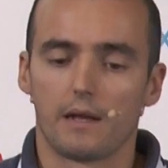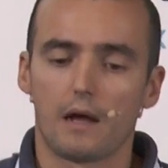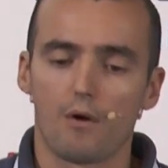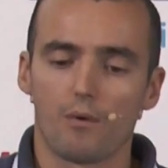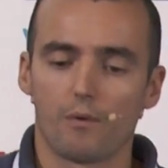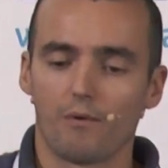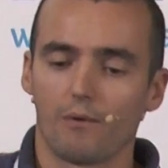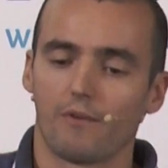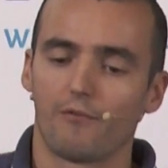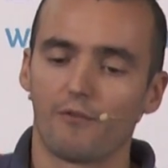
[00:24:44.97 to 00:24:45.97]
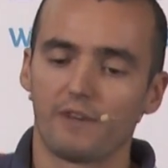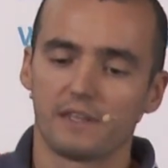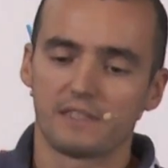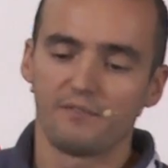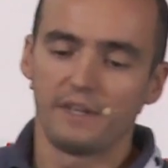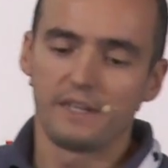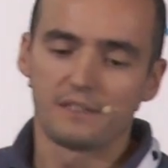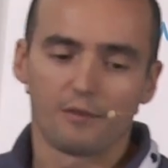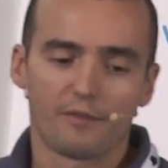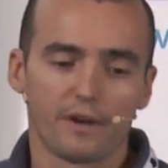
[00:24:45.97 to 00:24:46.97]
Now, for the
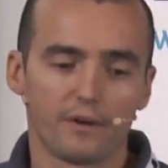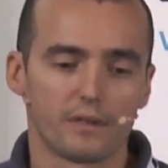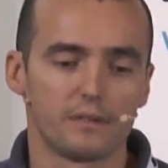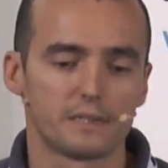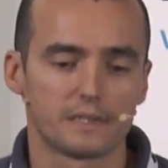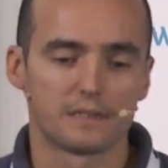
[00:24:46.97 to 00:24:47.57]
CVEs, for the kernels,